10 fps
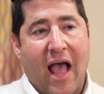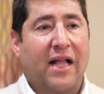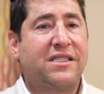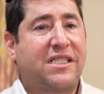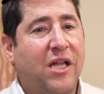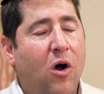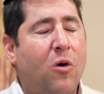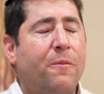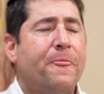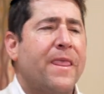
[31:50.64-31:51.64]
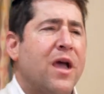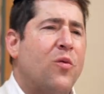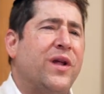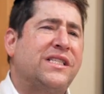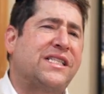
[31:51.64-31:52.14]
And so
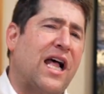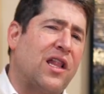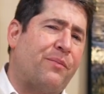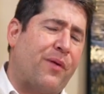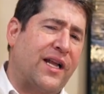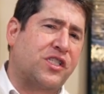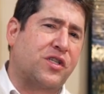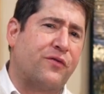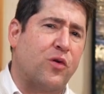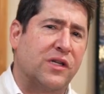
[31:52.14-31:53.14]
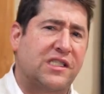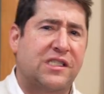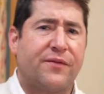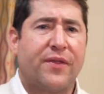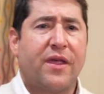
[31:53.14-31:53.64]
we celebrate
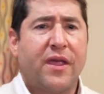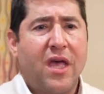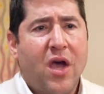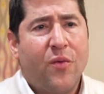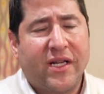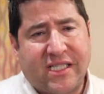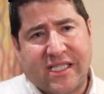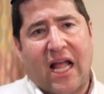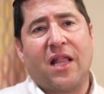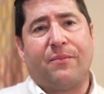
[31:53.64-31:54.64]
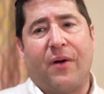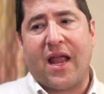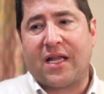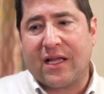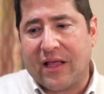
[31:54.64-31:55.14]
Shavuos. We
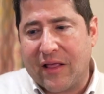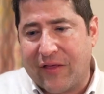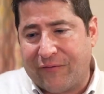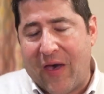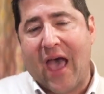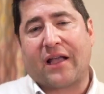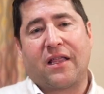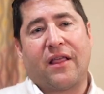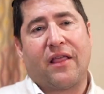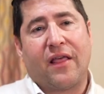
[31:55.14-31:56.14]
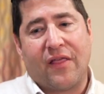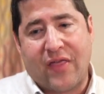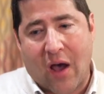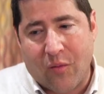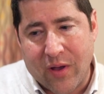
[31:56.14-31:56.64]
celebrate the fact
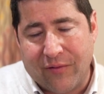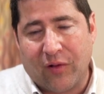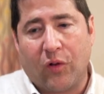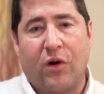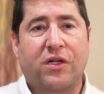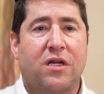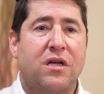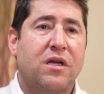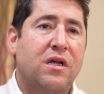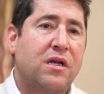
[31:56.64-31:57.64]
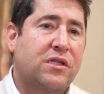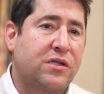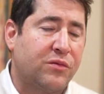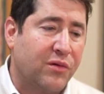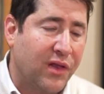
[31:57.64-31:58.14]
that we have learned
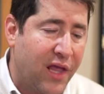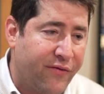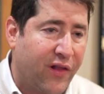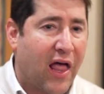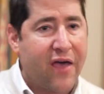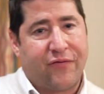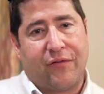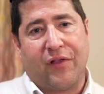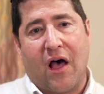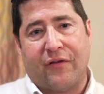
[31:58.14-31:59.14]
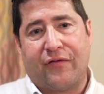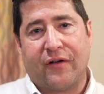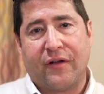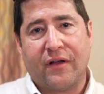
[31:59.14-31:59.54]
to live a life of love.